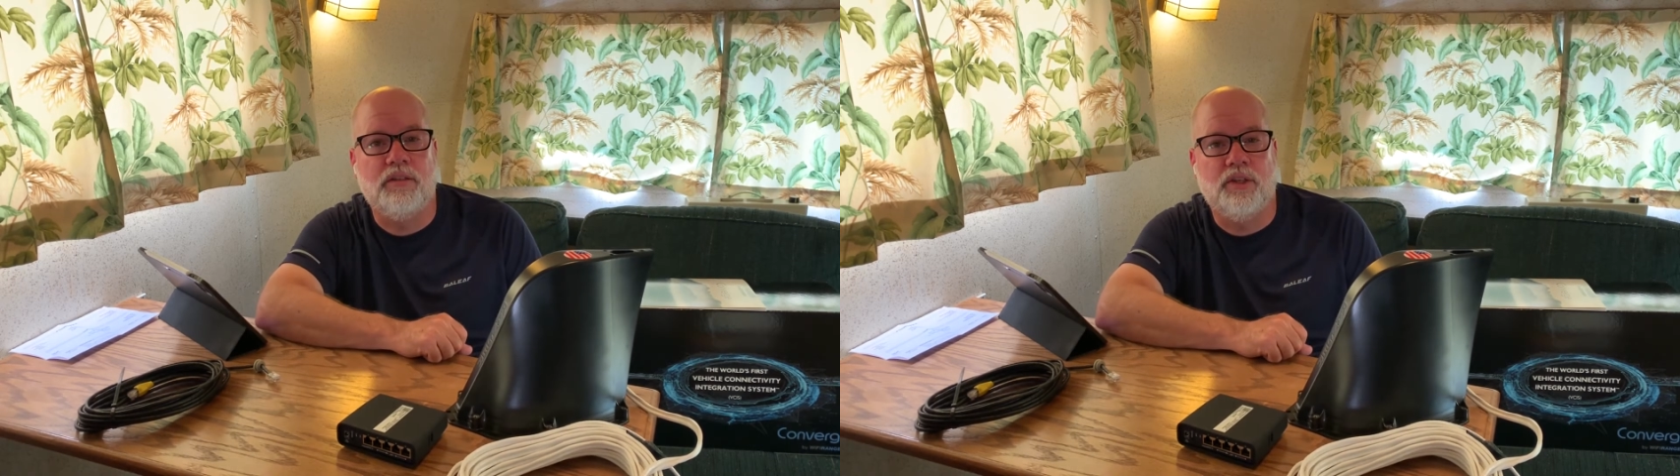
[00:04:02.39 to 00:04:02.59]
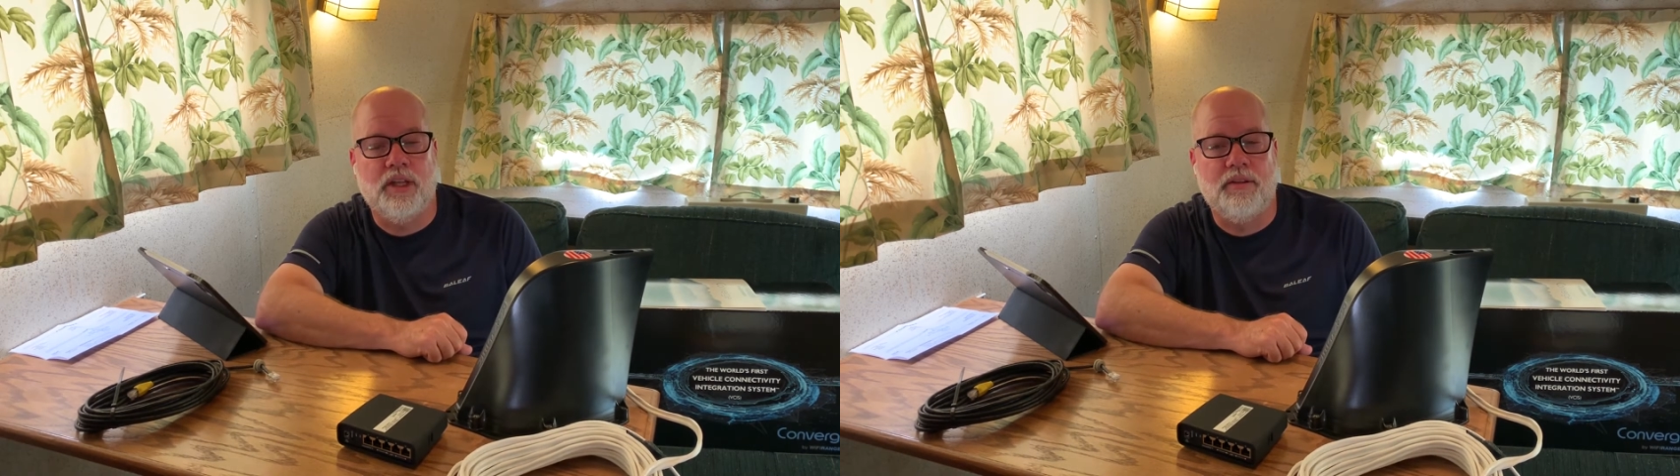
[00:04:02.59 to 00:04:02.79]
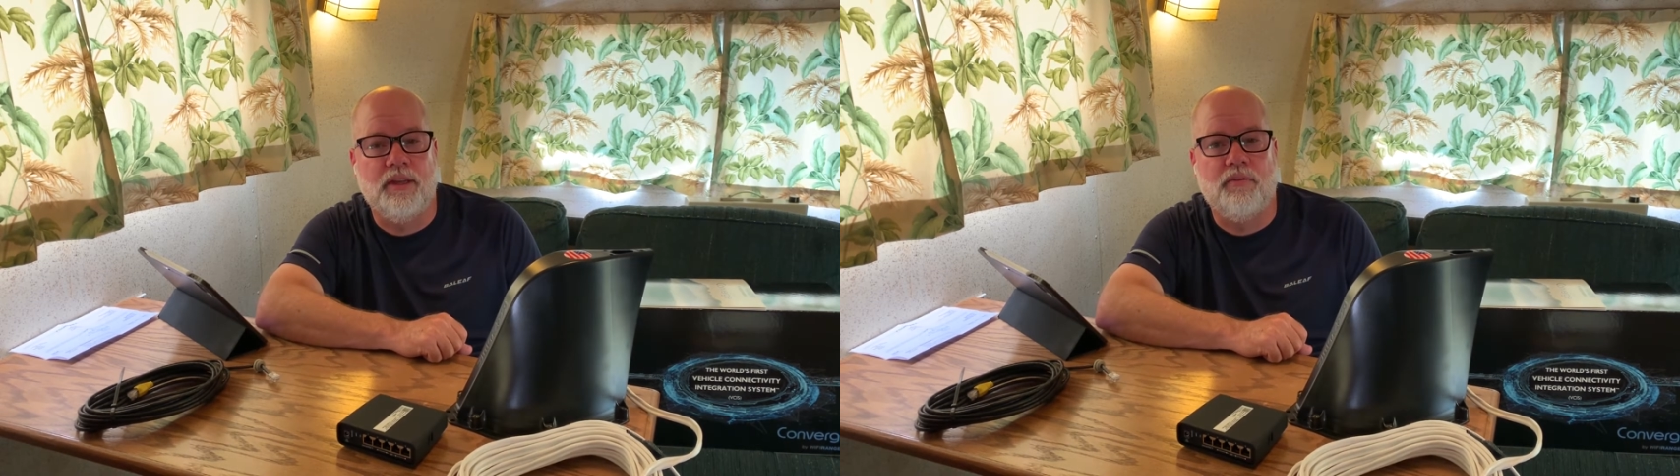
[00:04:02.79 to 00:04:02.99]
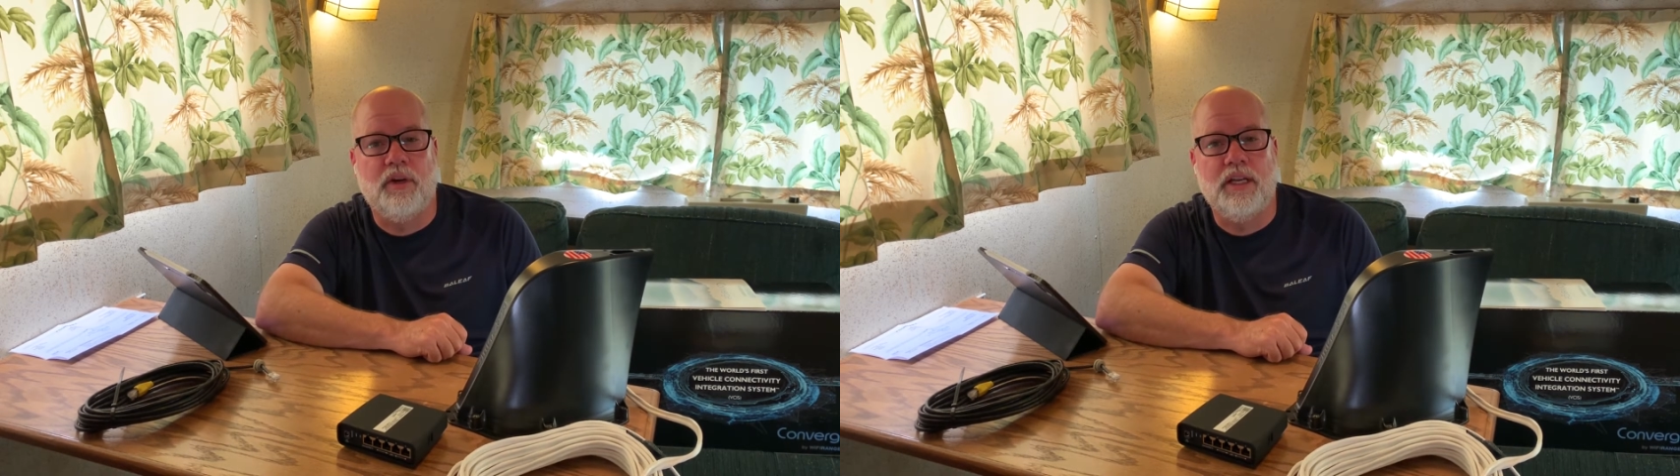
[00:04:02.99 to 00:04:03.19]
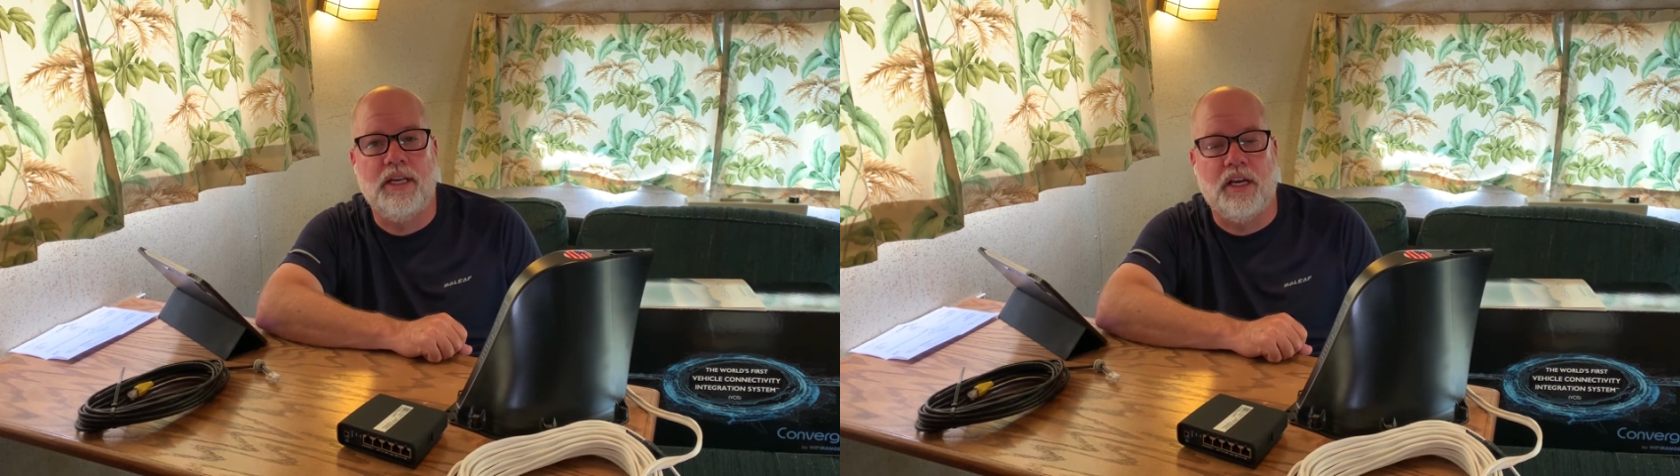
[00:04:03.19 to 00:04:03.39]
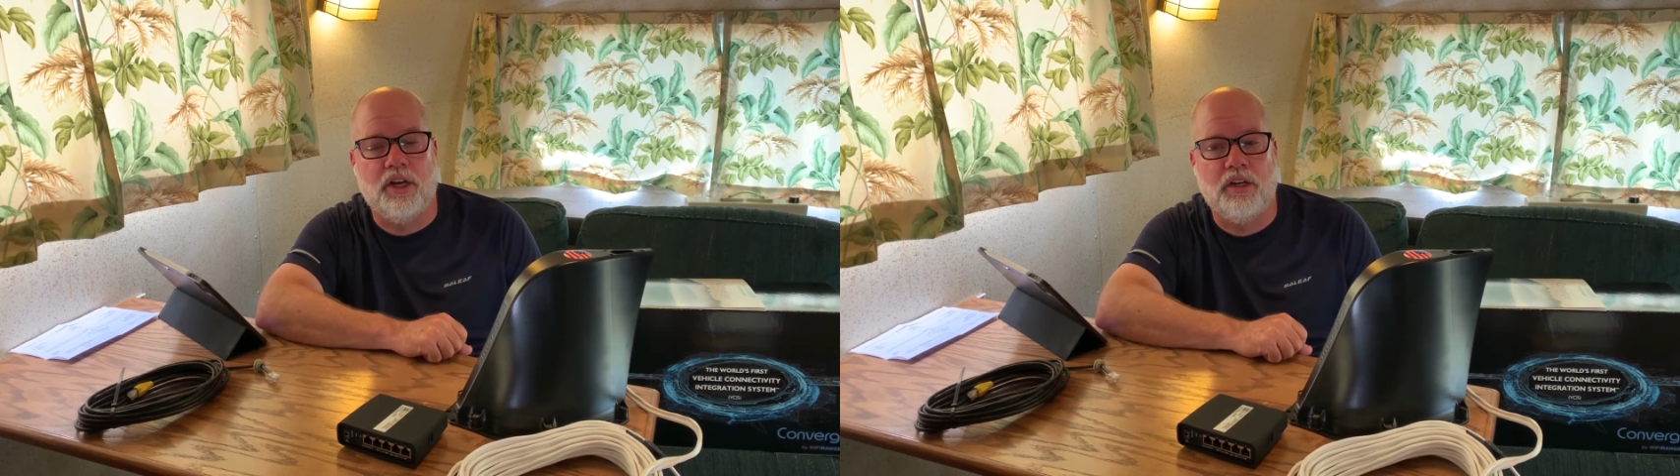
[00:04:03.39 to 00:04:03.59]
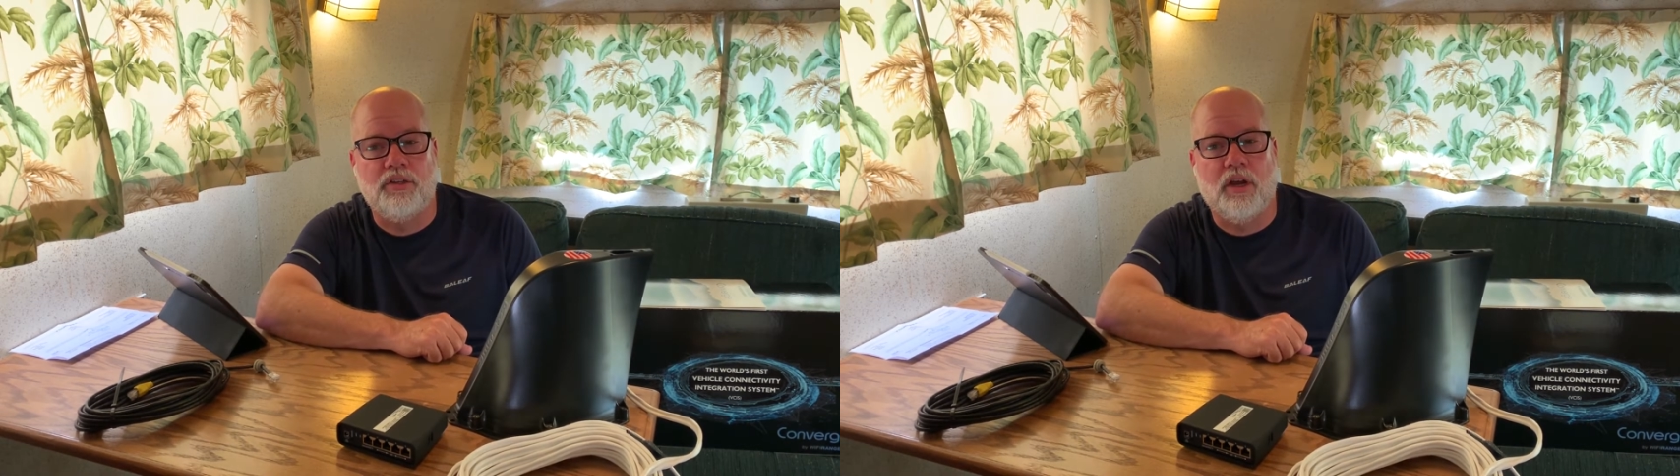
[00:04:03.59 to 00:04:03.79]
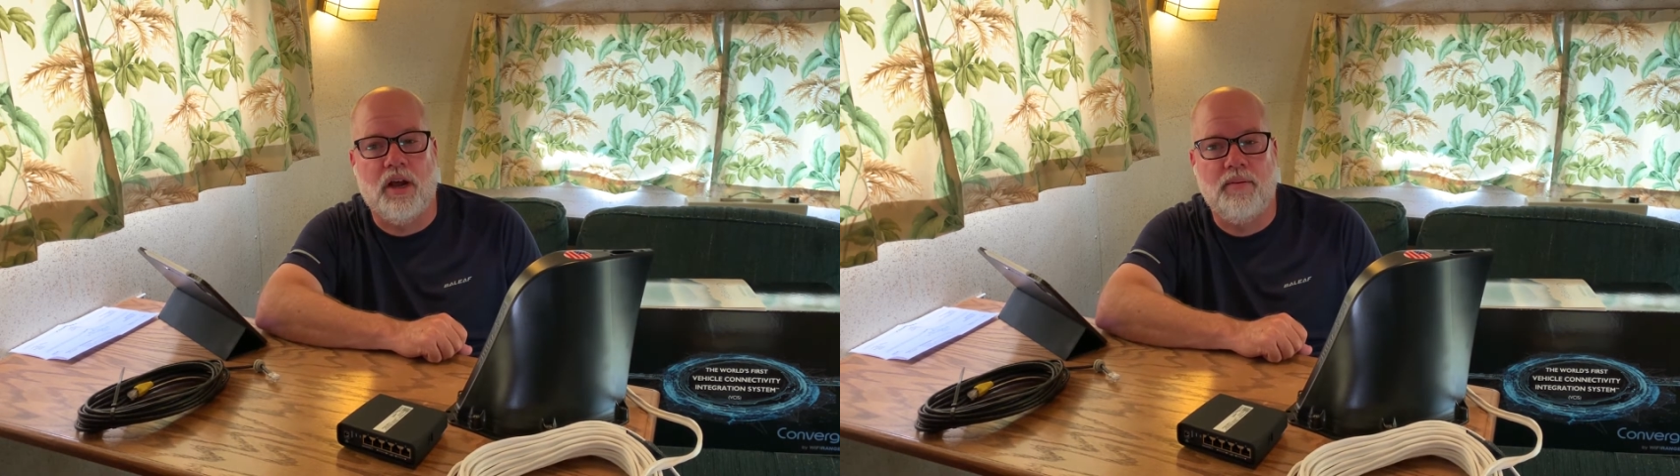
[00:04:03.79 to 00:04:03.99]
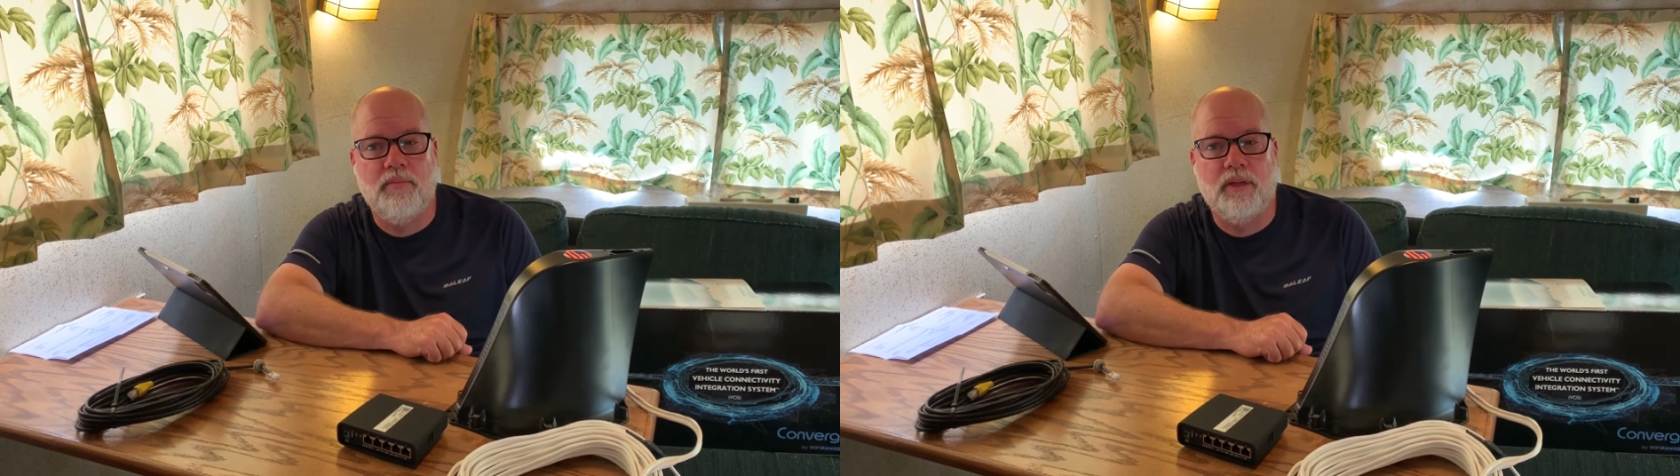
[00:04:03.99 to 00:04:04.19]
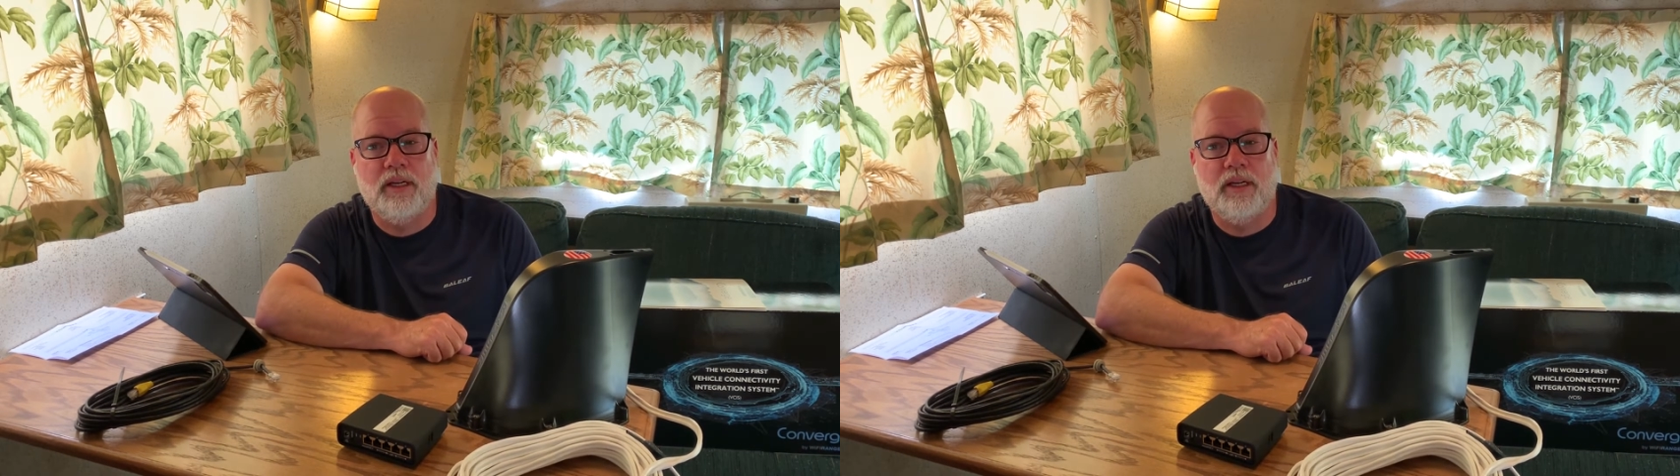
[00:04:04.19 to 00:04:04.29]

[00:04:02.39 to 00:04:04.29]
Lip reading: So they've really done a good job